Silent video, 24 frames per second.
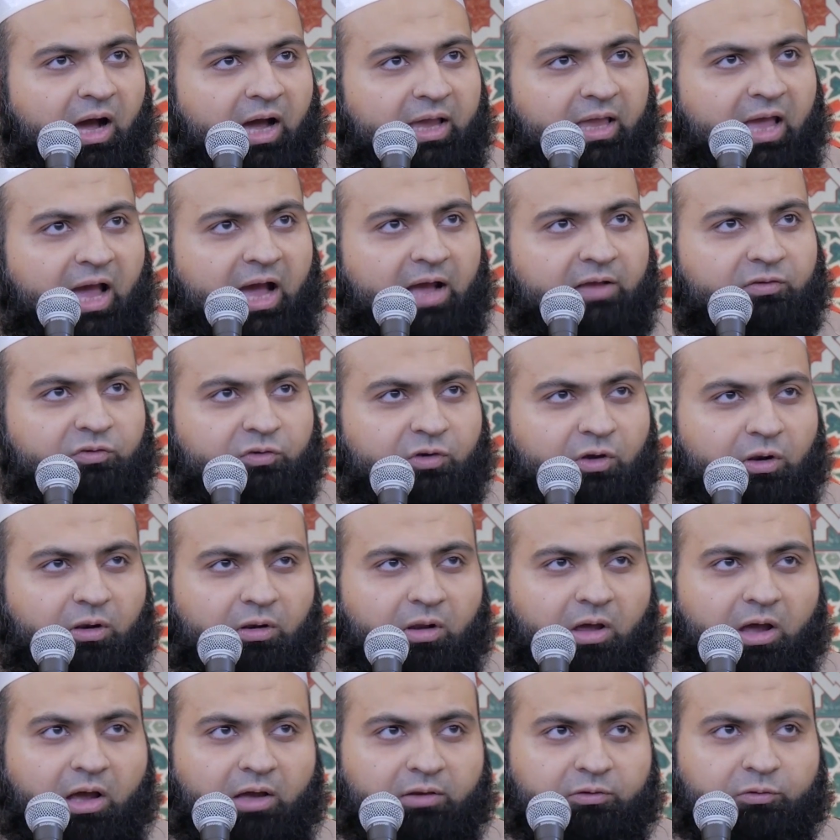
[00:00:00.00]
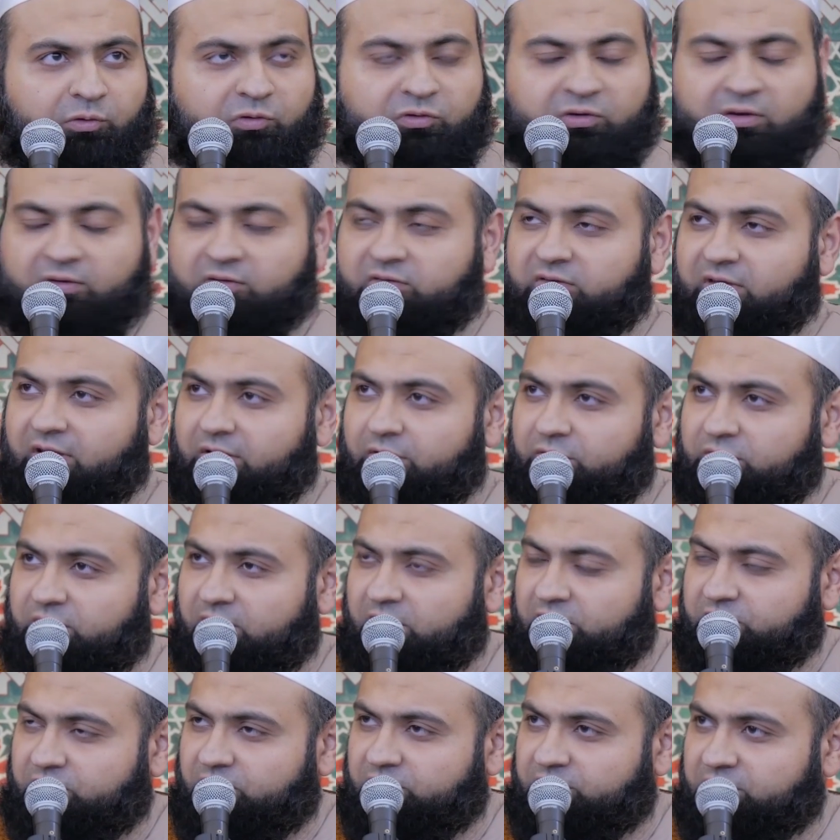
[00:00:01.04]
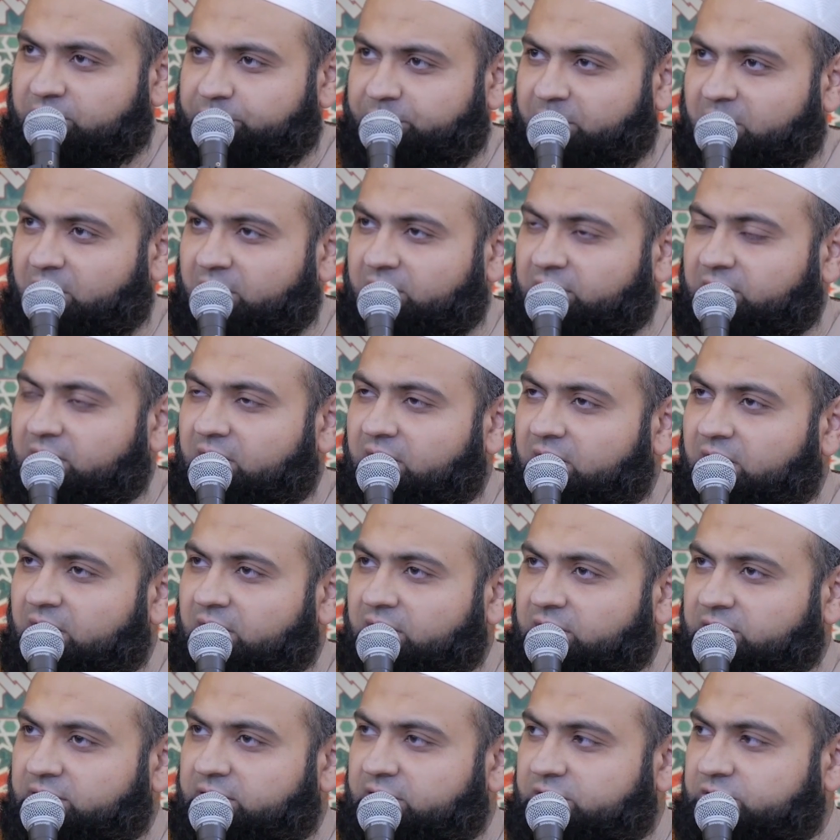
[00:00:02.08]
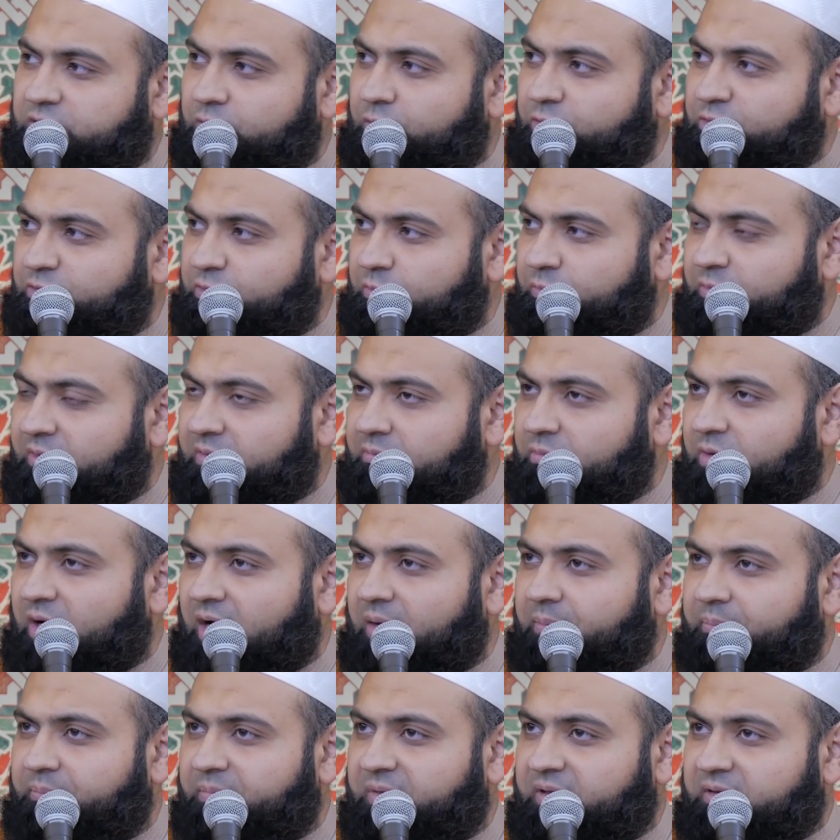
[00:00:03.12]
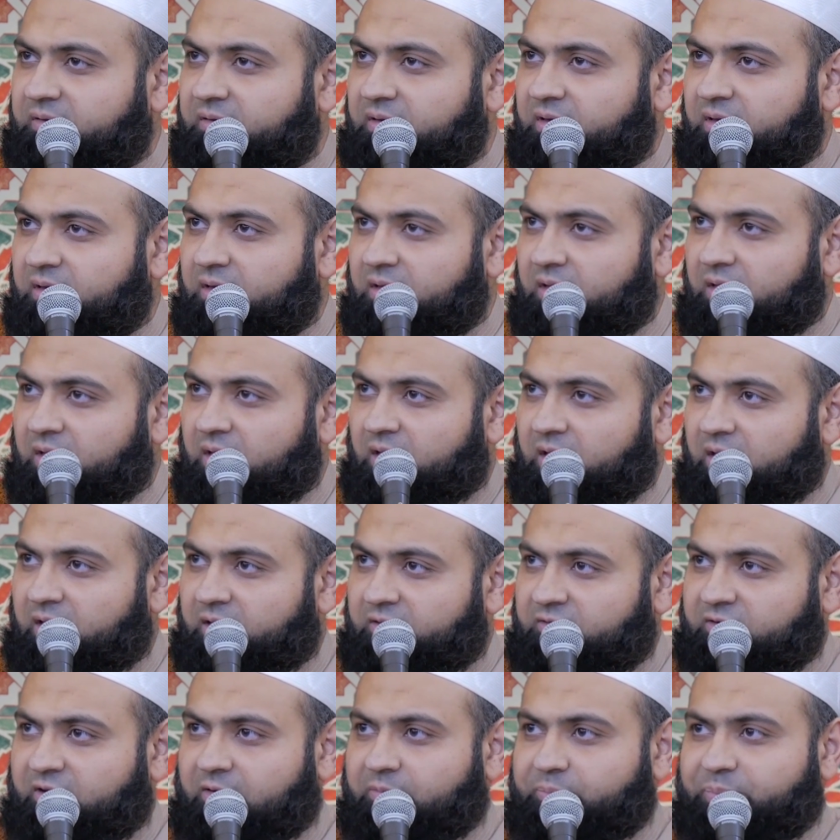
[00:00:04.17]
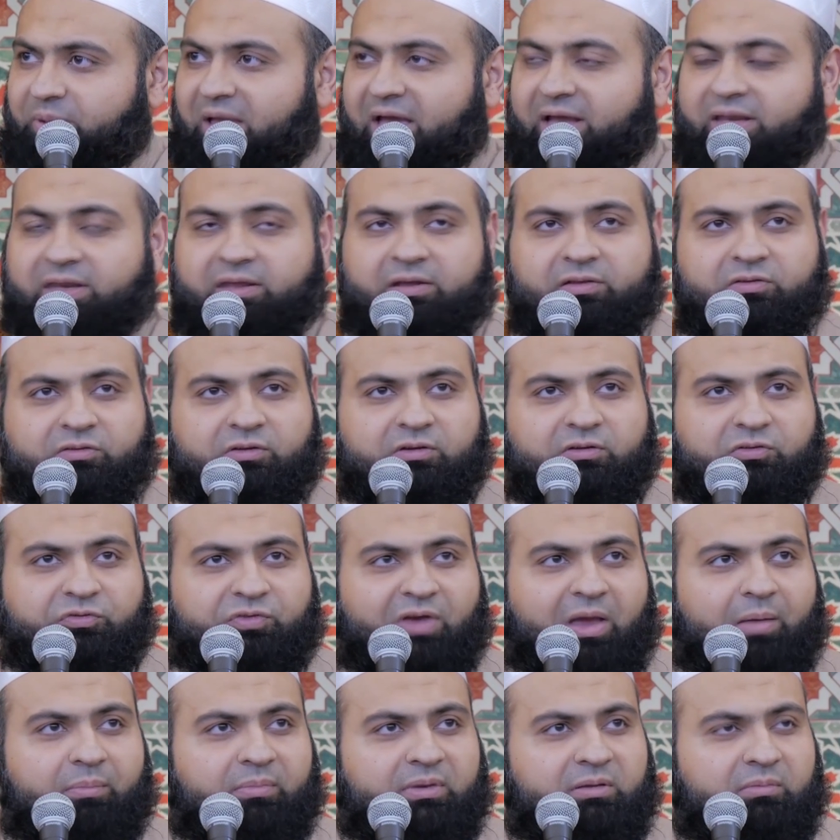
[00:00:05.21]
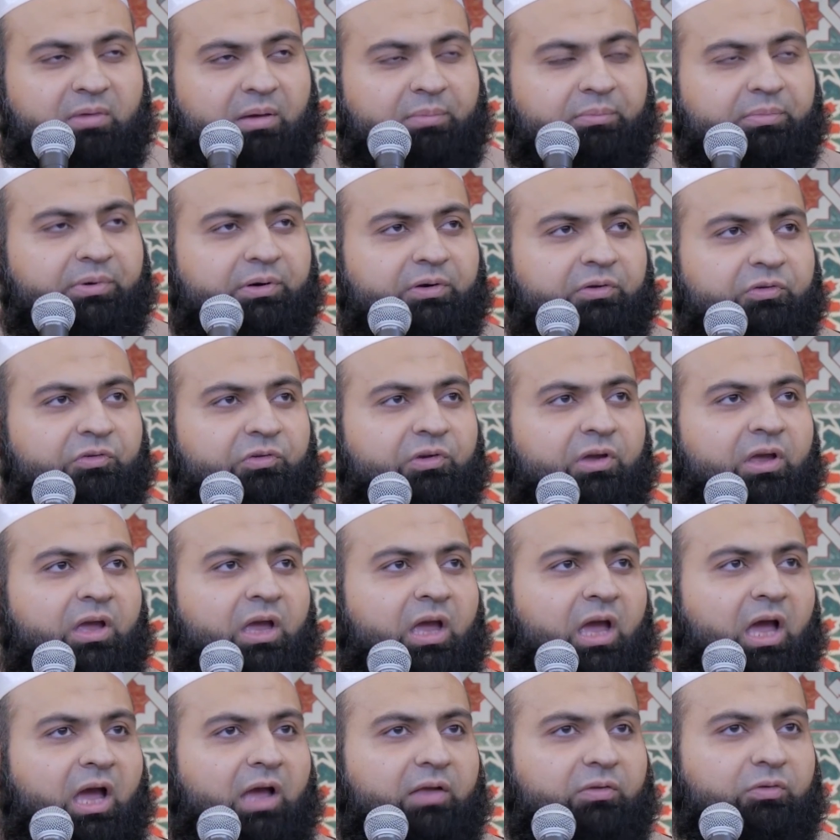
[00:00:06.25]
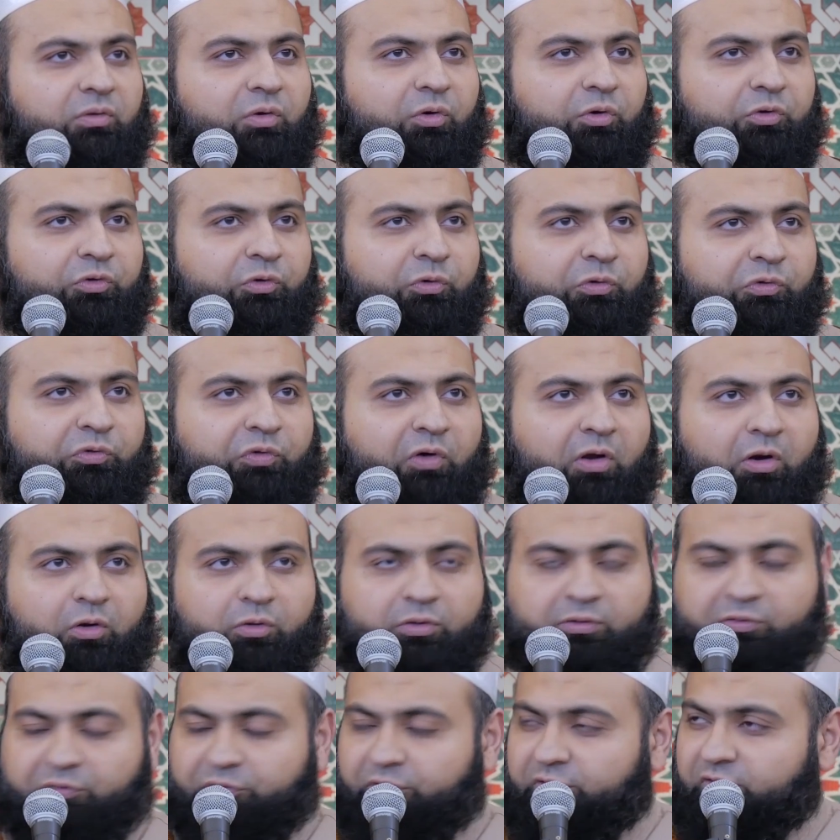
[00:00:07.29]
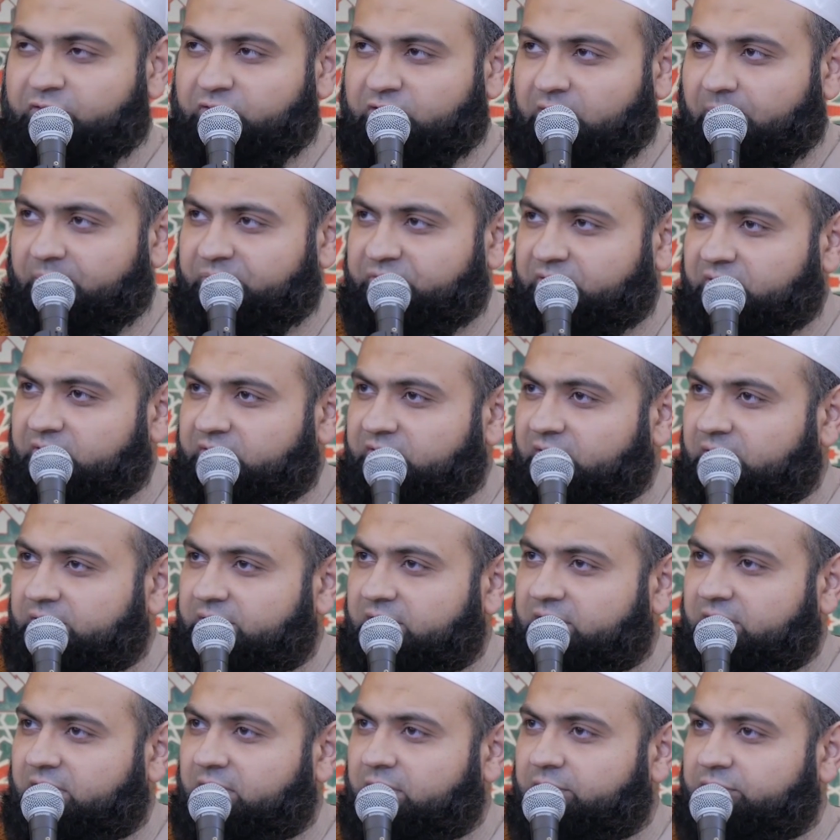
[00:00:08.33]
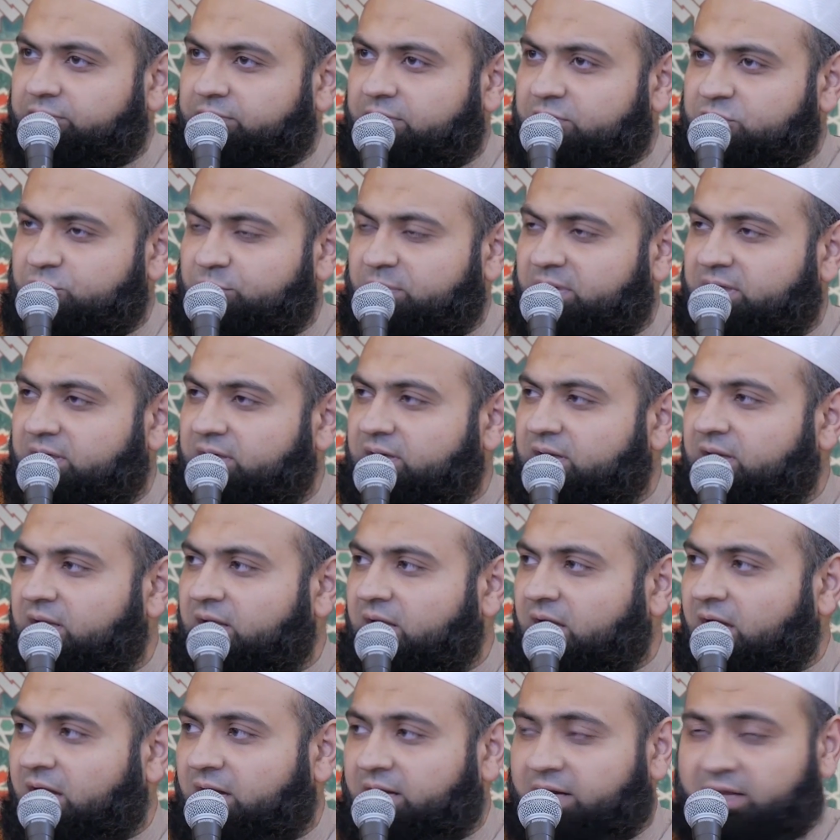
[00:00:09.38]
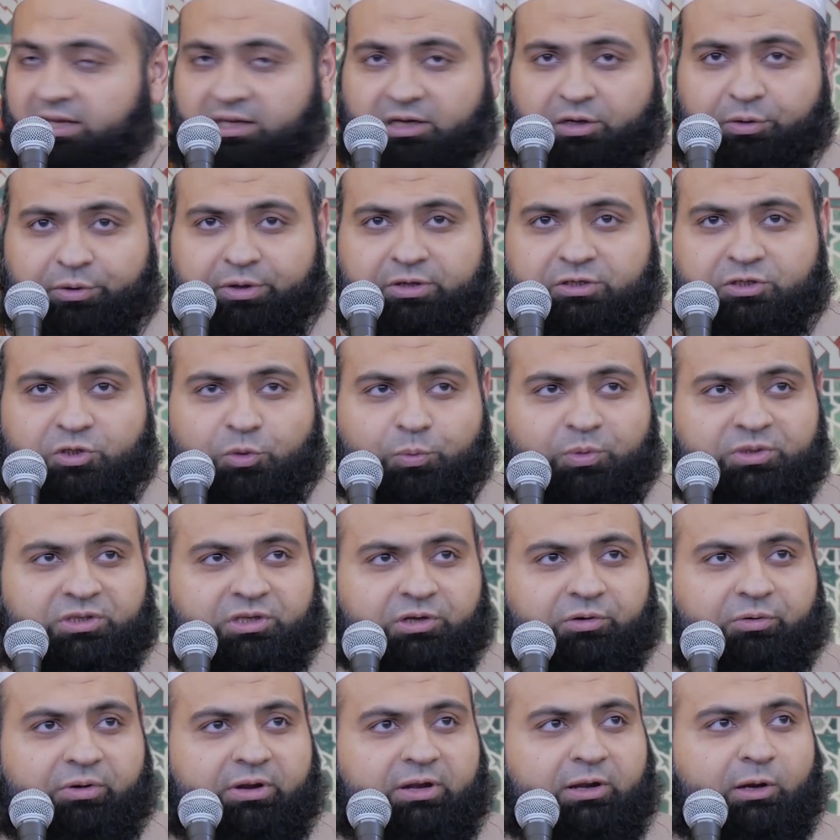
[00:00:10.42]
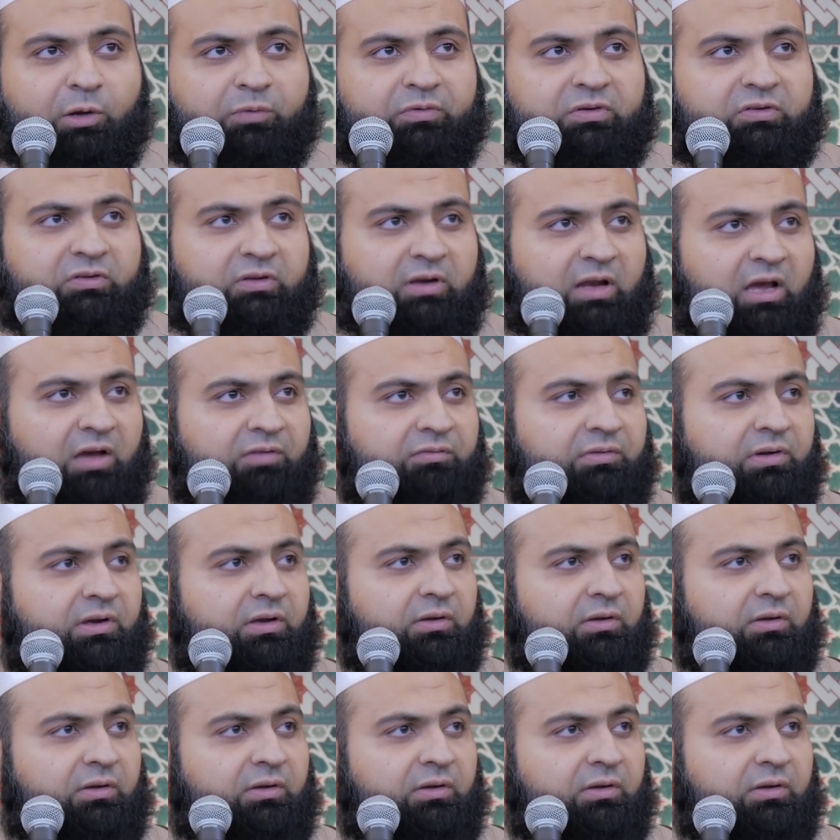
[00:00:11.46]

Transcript: I ask Allah to send salutations upon the chosen one Muhammad, His companions, His family members, and those who follow their footsteps until the Day of Judgment. And I greet you with the greeting of Islam.